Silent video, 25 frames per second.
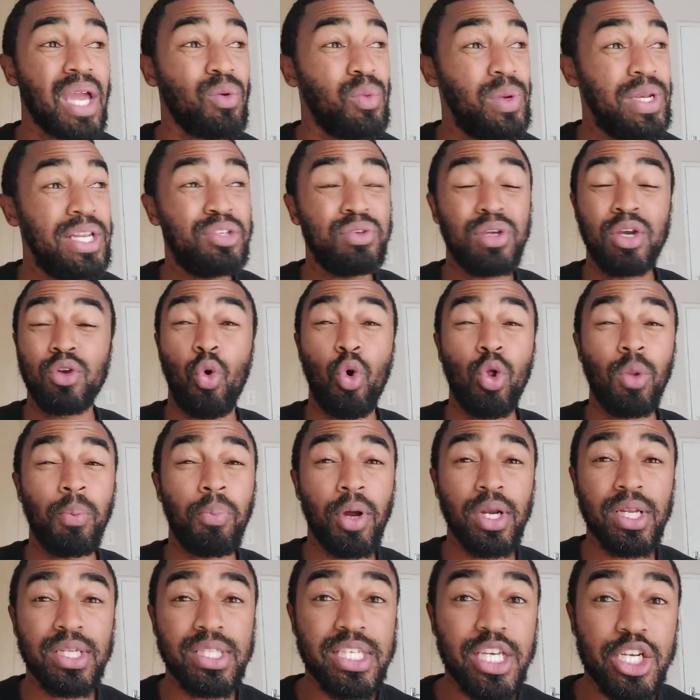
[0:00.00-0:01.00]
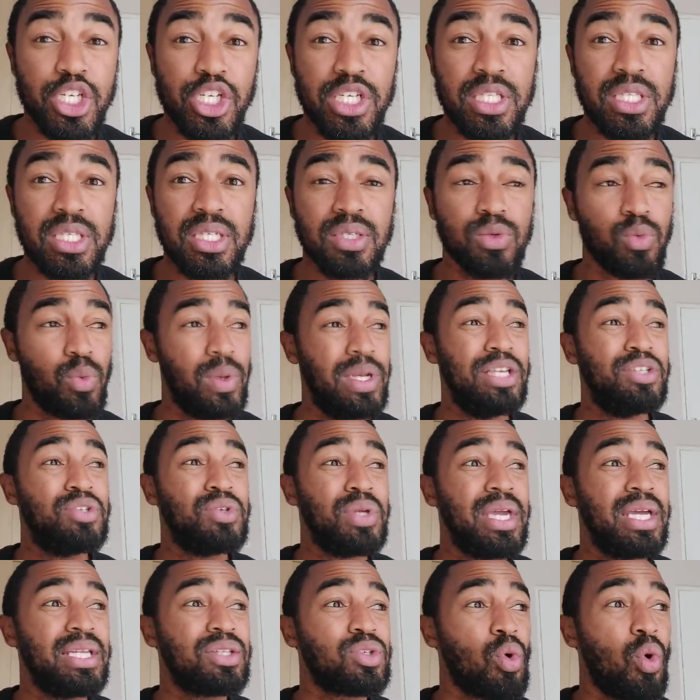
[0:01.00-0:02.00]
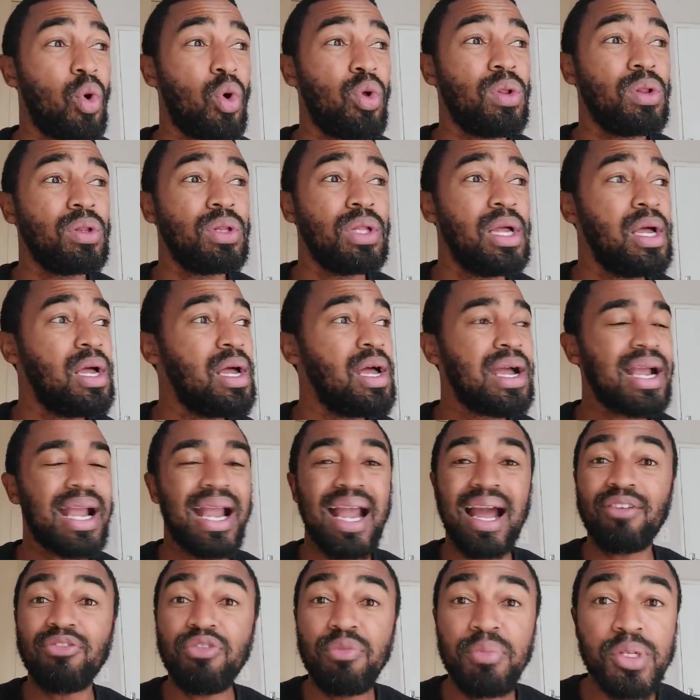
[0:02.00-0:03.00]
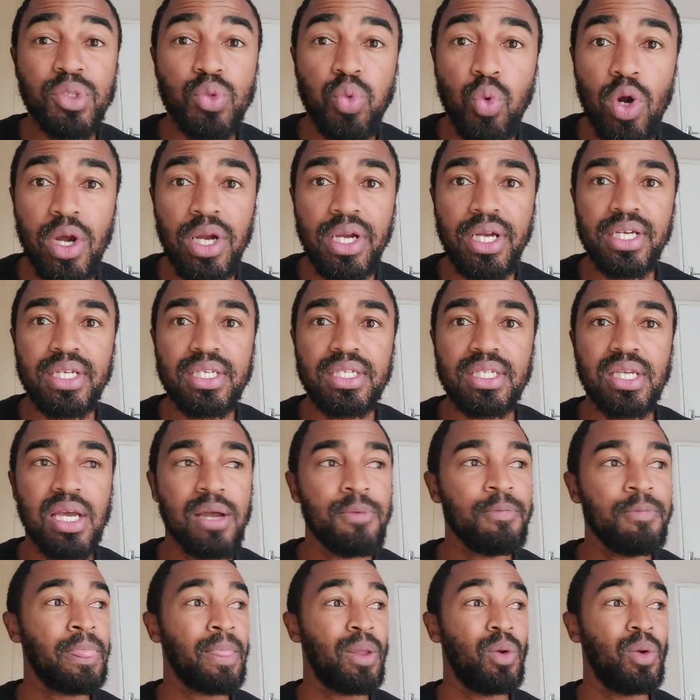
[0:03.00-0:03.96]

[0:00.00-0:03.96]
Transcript: We need to get all politicians. We need to get all government workers.